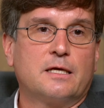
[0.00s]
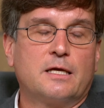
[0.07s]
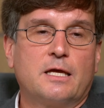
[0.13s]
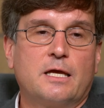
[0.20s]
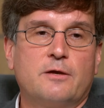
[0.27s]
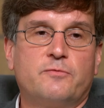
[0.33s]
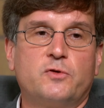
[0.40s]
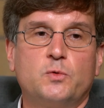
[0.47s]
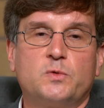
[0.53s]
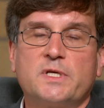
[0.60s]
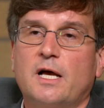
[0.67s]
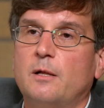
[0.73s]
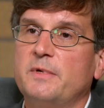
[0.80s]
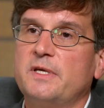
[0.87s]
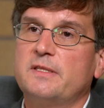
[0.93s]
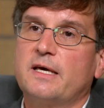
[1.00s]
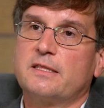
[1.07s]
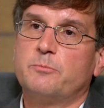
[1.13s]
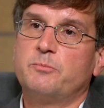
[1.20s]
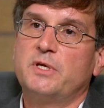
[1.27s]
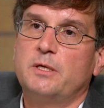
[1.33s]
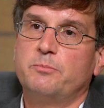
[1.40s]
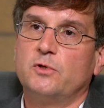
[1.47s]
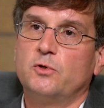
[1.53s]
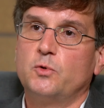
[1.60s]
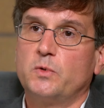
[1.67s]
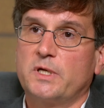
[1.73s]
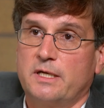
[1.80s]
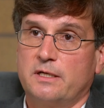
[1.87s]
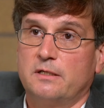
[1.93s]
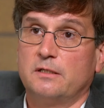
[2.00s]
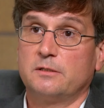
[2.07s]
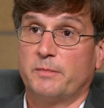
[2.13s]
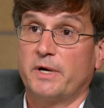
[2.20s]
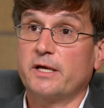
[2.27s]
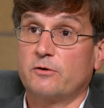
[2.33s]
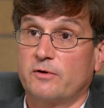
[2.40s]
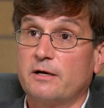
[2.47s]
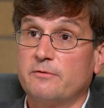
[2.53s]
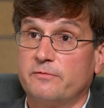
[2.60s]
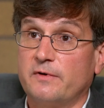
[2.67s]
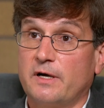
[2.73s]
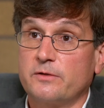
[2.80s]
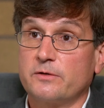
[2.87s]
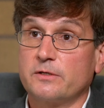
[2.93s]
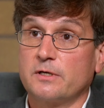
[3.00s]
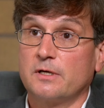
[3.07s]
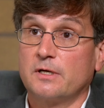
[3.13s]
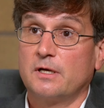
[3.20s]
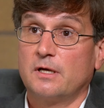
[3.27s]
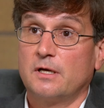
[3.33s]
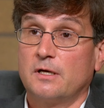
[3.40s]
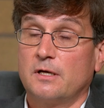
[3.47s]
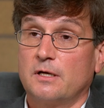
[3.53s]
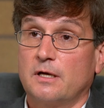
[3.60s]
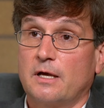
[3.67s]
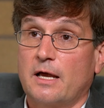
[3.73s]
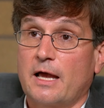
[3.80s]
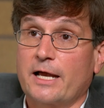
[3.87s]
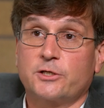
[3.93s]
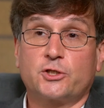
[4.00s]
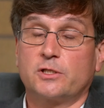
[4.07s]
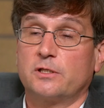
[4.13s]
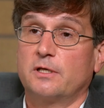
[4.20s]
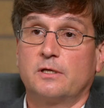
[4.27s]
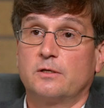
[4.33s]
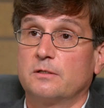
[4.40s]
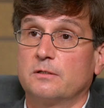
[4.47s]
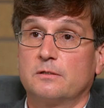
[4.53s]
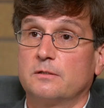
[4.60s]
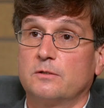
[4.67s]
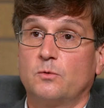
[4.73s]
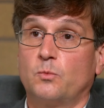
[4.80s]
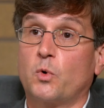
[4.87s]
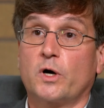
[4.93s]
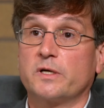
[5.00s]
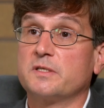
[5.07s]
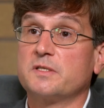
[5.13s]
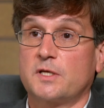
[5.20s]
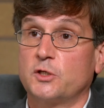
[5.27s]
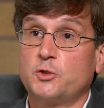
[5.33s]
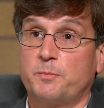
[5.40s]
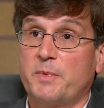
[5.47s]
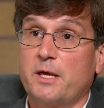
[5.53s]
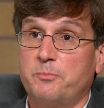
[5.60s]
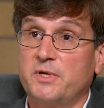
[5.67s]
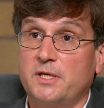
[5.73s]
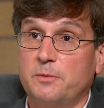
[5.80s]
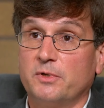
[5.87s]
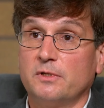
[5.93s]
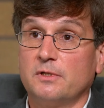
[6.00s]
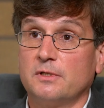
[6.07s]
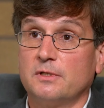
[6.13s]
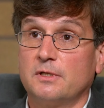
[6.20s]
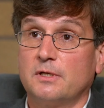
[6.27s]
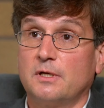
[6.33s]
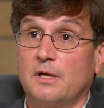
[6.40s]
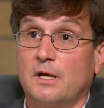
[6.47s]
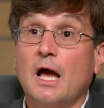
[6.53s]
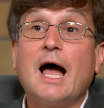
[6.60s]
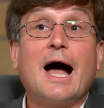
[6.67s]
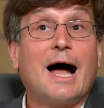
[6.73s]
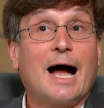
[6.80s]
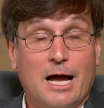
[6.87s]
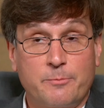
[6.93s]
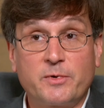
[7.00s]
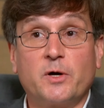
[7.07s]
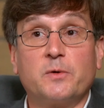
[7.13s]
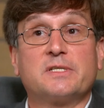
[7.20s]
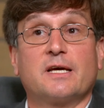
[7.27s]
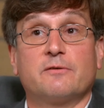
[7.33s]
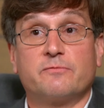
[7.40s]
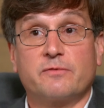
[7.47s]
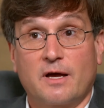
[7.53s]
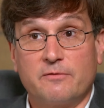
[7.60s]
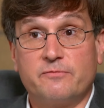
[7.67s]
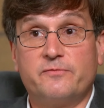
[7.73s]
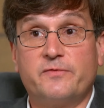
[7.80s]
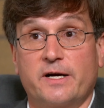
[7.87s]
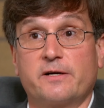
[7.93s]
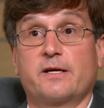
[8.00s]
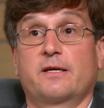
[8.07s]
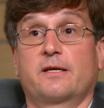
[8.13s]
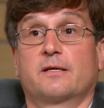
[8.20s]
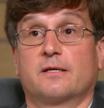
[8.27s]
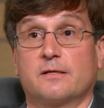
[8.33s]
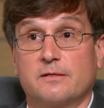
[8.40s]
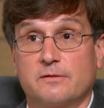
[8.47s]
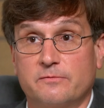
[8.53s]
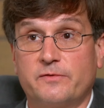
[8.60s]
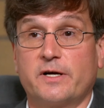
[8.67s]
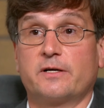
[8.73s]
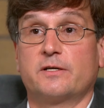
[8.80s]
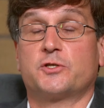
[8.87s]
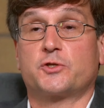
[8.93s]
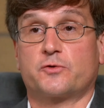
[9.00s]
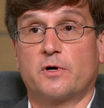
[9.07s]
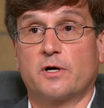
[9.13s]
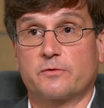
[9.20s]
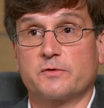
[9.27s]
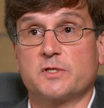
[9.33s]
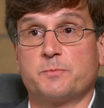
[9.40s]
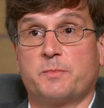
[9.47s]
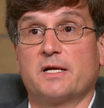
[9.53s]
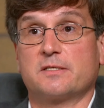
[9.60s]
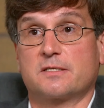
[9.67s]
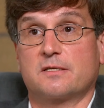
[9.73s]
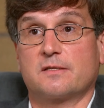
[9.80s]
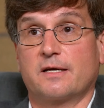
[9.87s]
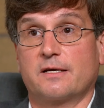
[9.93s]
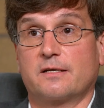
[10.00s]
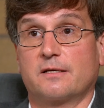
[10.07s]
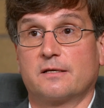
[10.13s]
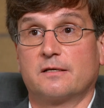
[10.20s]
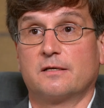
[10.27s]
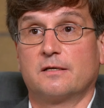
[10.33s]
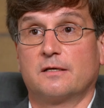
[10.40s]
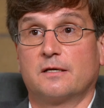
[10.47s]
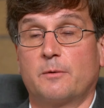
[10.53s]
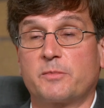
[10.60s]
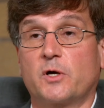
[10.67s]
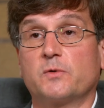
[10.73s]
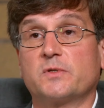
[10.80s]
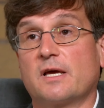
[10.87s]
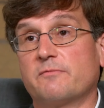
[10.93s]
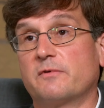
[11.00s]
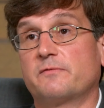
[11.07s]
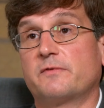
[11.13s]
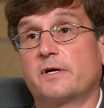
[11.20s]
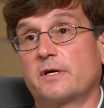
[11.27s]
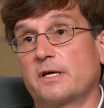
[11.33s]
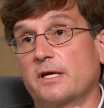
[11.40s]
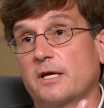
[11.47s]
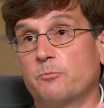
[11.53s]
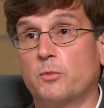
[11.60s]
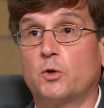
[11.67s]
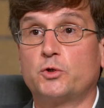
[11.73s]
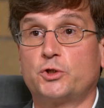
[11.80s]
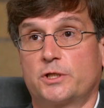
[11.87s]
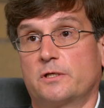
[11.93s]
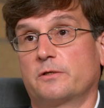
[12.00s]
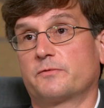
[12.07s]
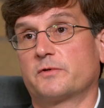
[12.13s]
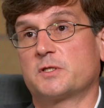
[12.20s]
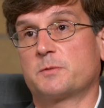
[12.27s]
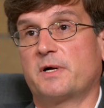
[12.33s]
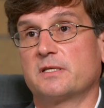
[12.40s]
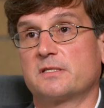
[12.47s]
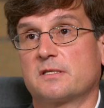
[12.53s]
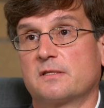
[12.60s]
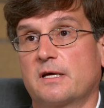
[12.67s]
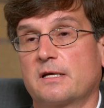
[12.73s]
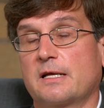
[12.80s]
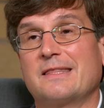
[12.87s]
If you tell me that the people who killed my grandfather actually weren't such bad people, I'm going to have a very, very strong response to that. I'm going to have a very emotional response to that.